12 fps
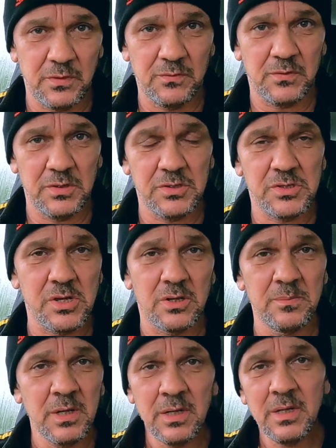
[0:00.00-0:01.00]
for the first
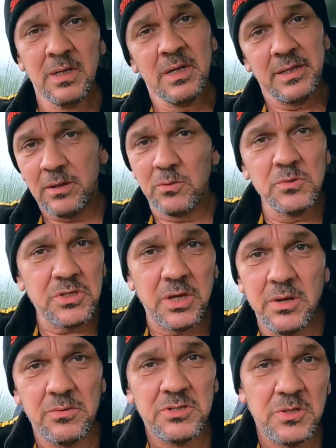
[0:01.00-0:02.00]
time, they're always
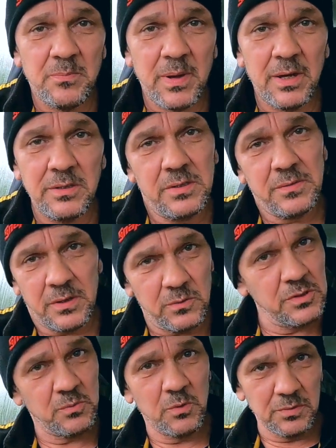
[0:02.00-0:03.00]
curious about you. They
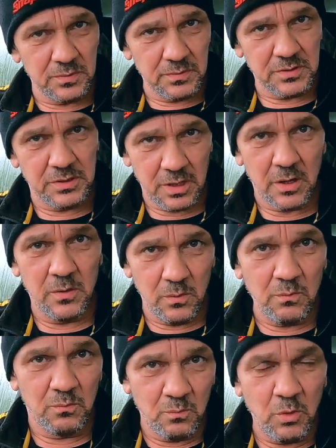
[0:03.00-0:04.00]
always want to know
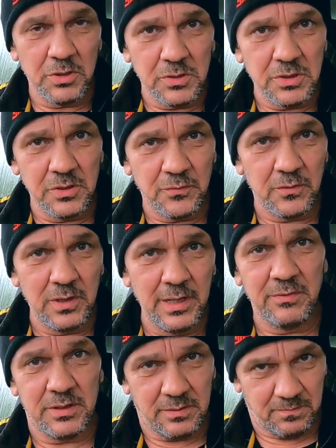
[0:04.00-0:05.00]
what you do for a
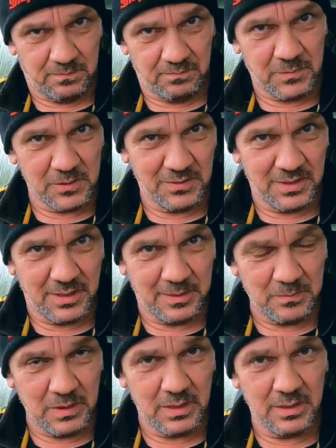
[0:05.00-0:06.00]
living, don't they?
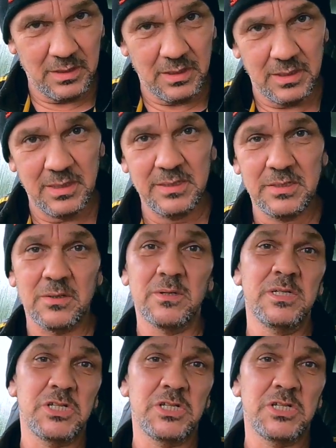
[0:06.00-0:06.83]
Yeah. And I